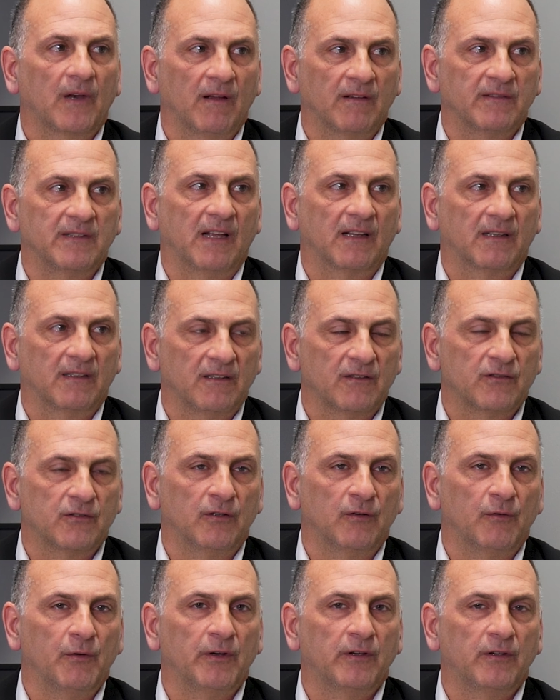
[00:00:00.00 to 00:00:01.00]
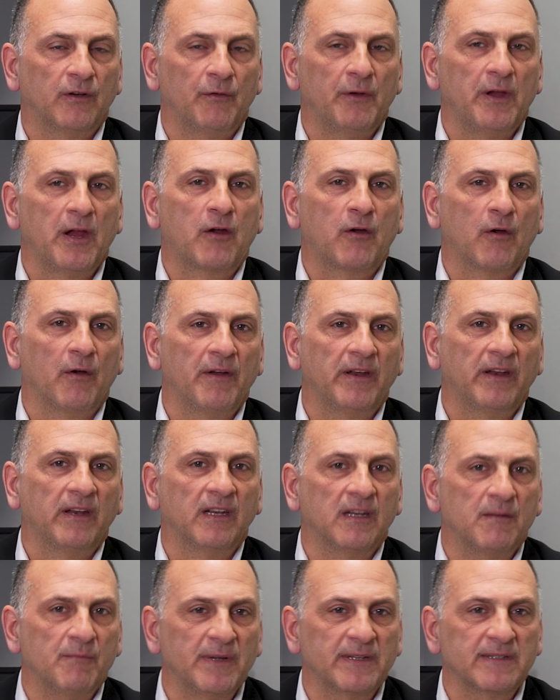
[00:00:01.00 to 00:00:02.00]
Right? Exactly. So the, re- the recurring
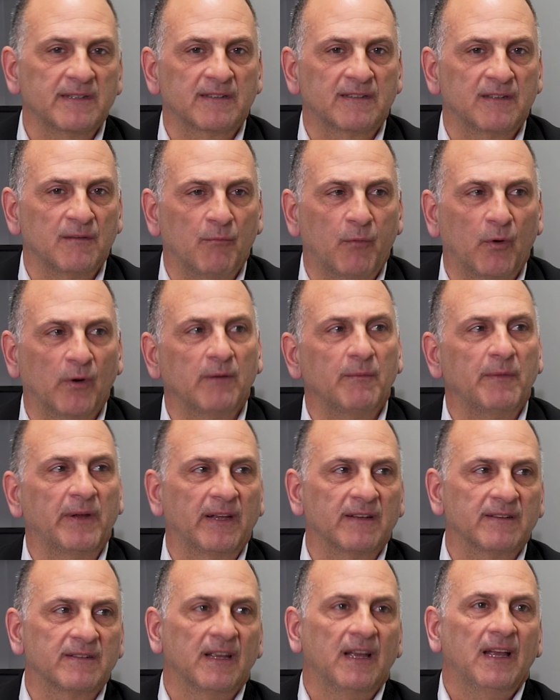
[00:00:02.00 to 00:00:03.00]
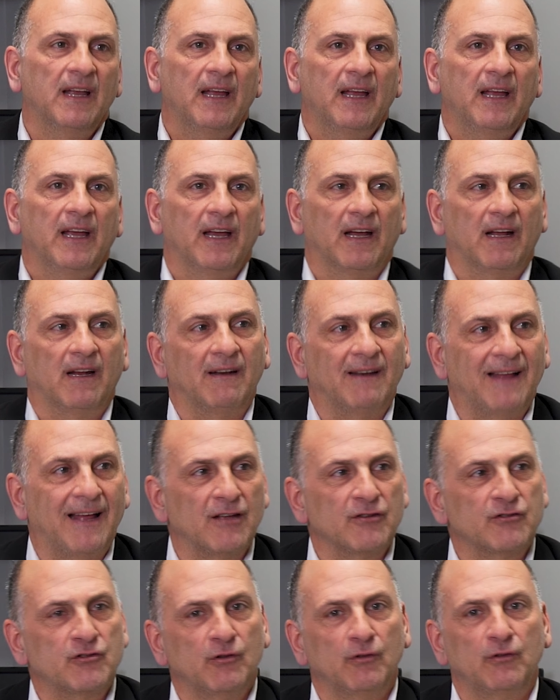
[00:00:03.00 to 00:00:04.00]
in the business is important because it
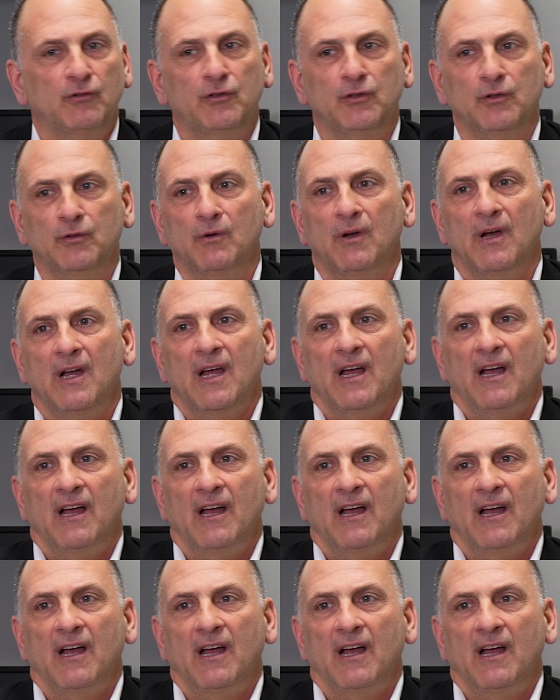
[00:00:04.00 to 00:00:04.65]
allows you to